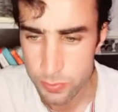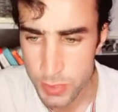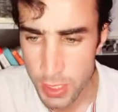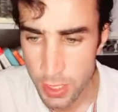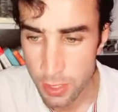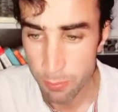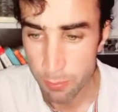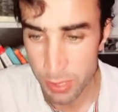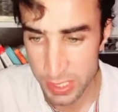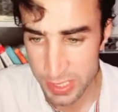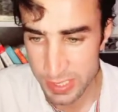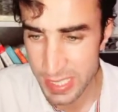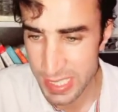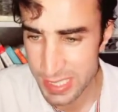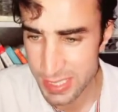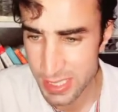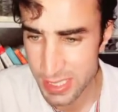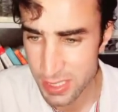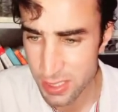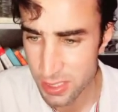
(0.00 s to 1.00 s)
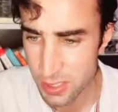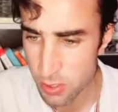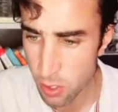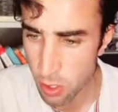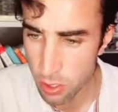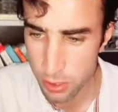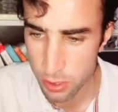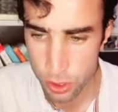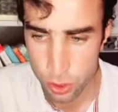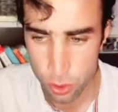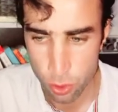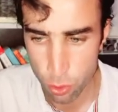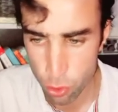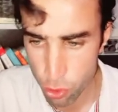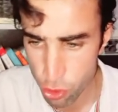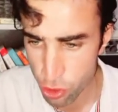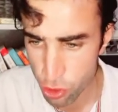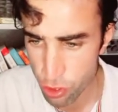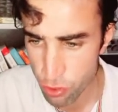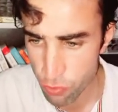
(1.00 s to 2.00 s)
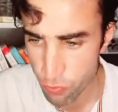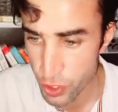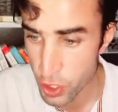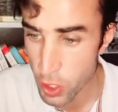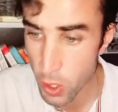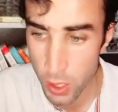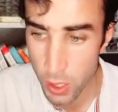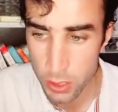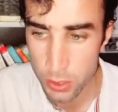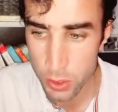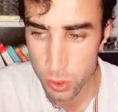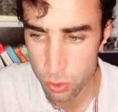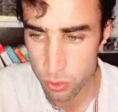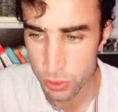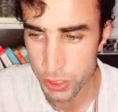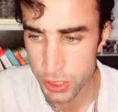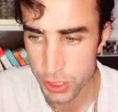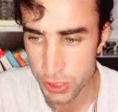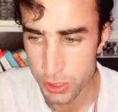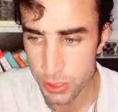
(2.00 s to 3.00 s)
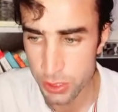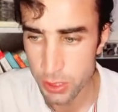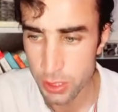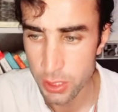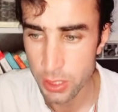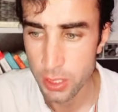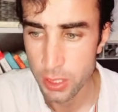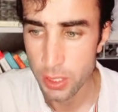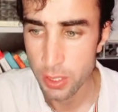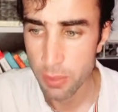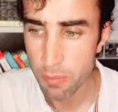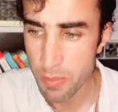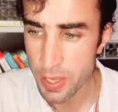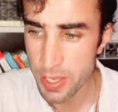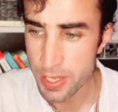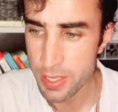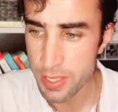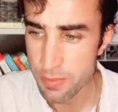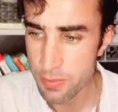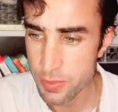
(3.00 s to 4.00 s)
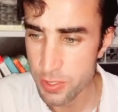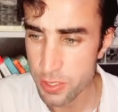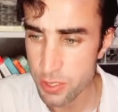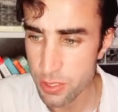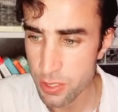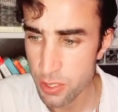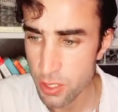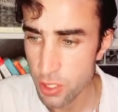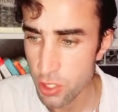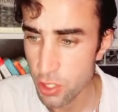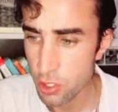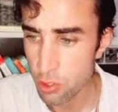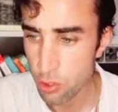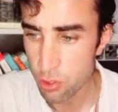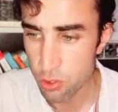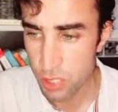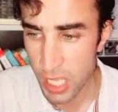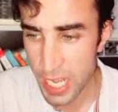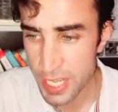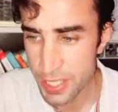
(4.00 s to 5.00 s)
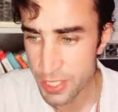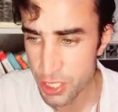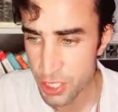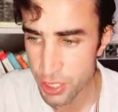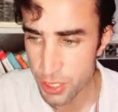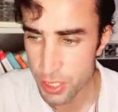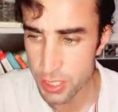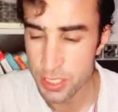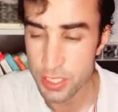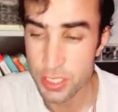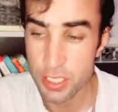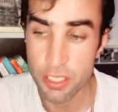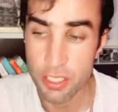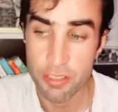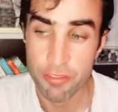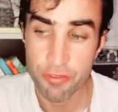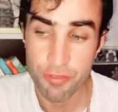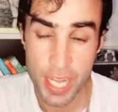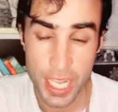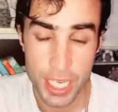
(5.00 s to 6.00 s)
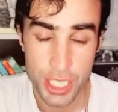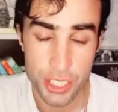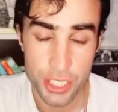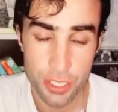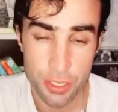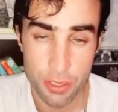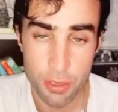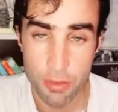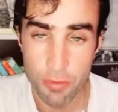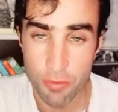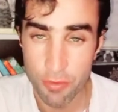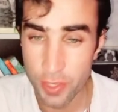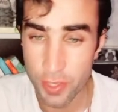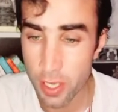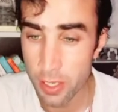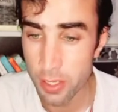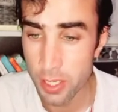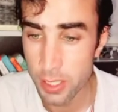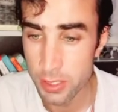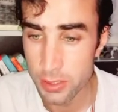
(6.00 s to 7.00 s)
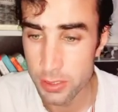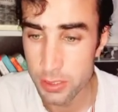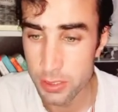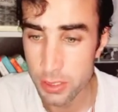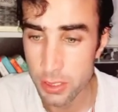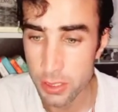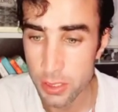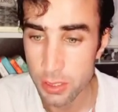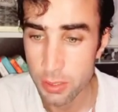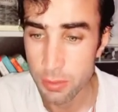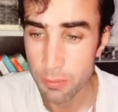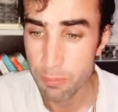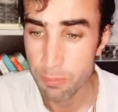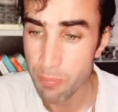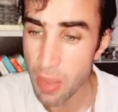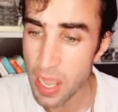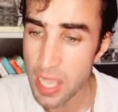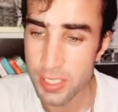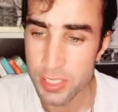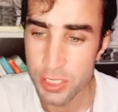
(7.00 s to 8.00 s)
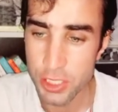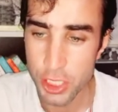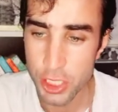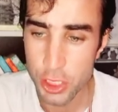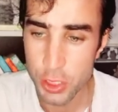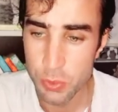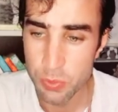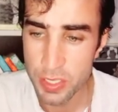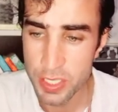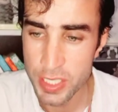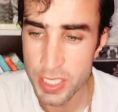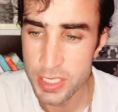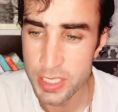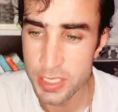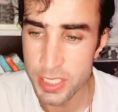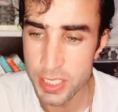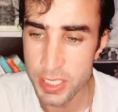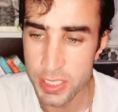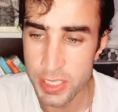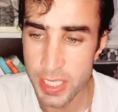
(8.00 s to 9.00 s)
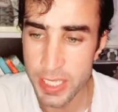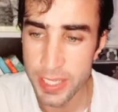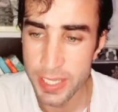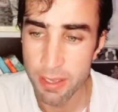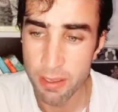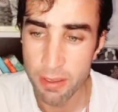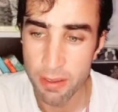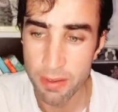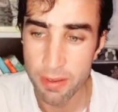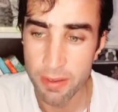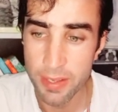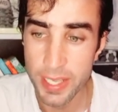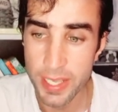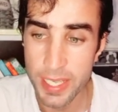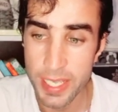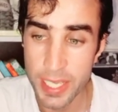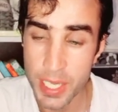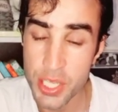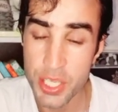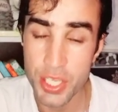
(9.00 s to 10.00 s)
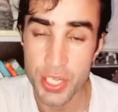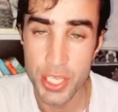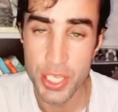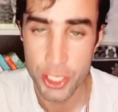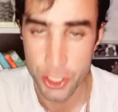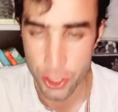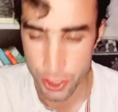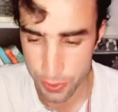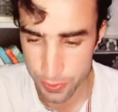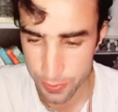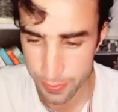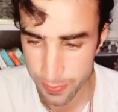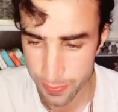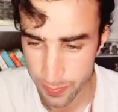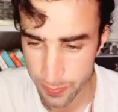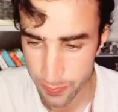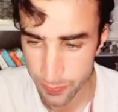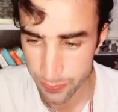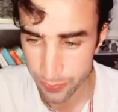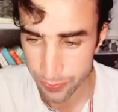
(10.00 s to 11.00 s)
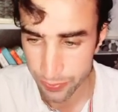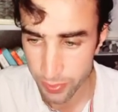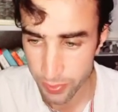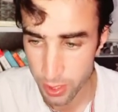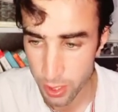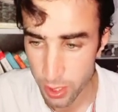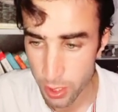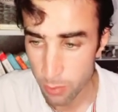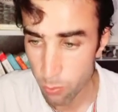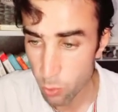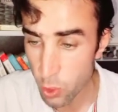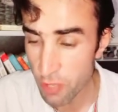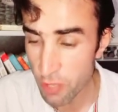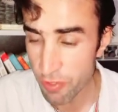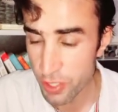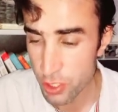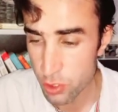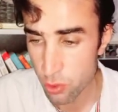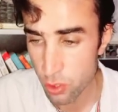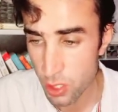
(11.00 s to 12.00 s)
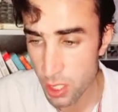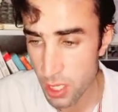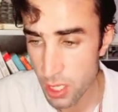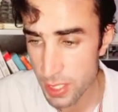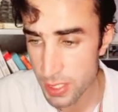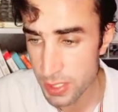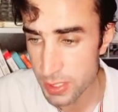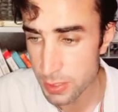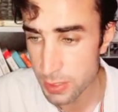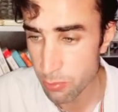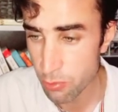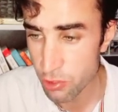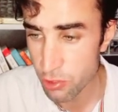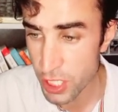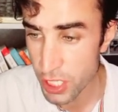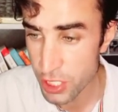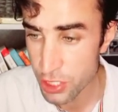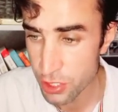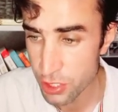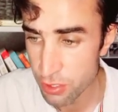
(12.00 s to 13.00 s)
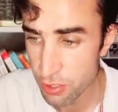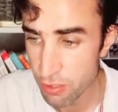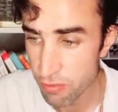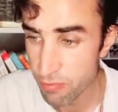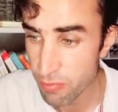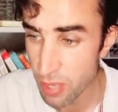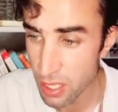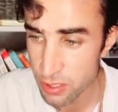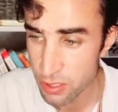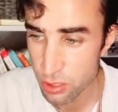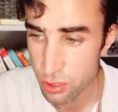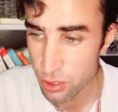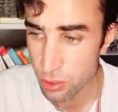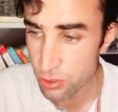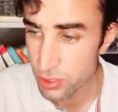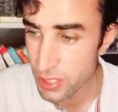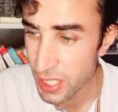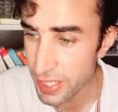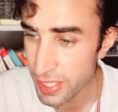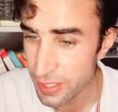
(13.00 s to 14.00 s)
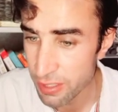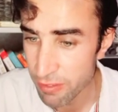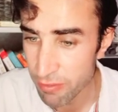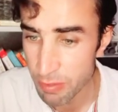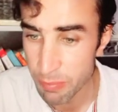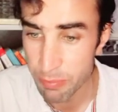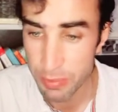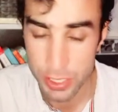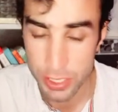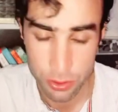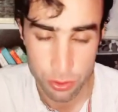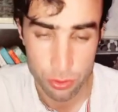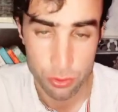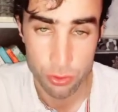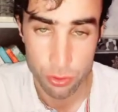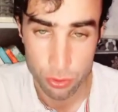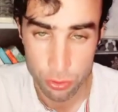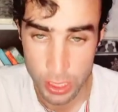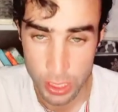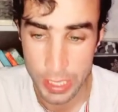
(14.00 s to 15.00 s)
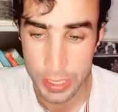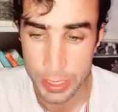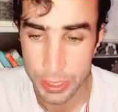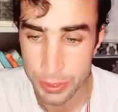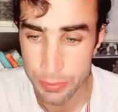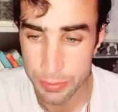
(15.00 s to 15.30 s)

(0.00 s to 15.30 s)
But this is not the solution. We all know this. Mariam's society is the reflection of Nana's past experiences and her alienation. Mullah Faizullah is the projection of positive side of oppressive society.